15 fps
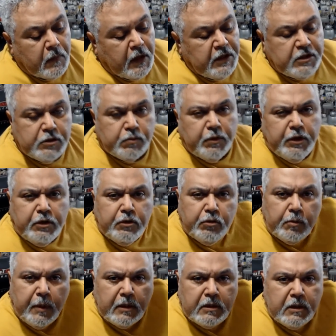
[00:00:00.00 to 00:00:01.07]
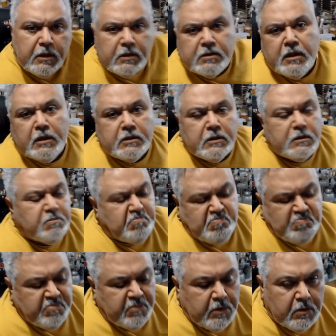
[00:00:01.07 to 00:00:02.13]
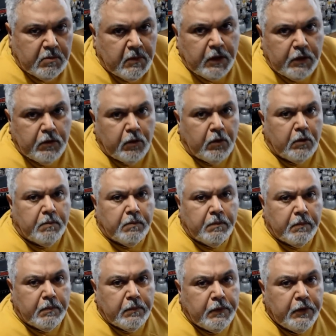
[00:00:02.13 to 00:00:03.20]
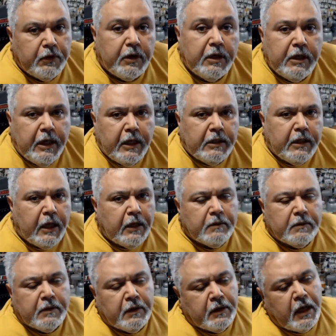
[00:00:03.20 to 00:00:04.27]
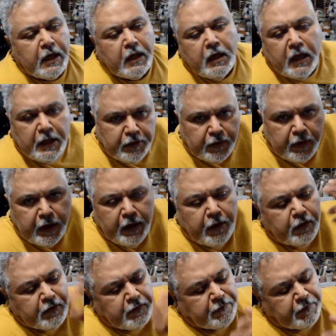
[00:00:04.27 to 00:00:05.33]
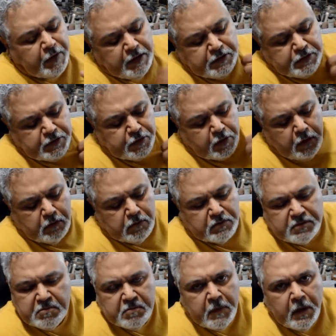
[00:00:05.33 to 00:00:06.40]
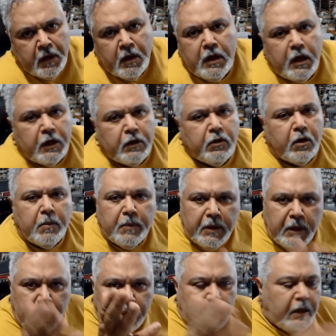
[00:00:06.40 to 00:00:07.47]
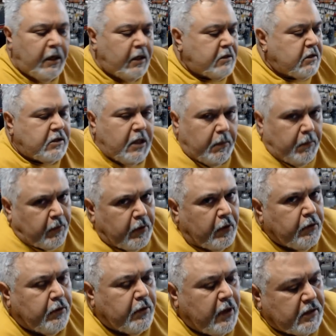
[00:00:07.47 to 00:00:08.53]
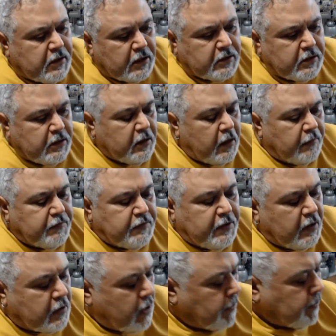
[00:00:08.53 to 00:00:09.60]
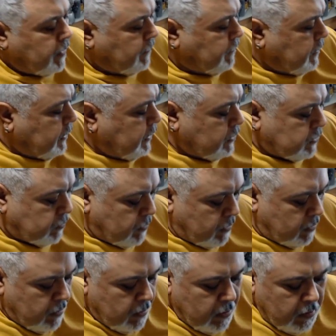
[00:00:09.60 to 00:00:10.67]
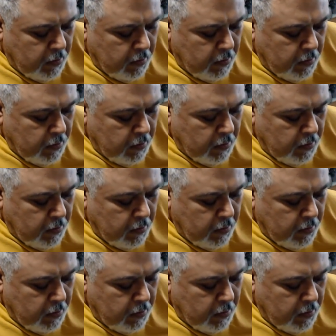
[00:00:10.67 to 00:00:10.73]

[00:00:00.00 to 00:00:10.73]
he says, "What do you do about this?" I says, "Ignore them. You're gonna get that. They're not gonna like your hair, your face, your clothes. Ignore them." And that's the same with all you guys. I've seen a couple of videos where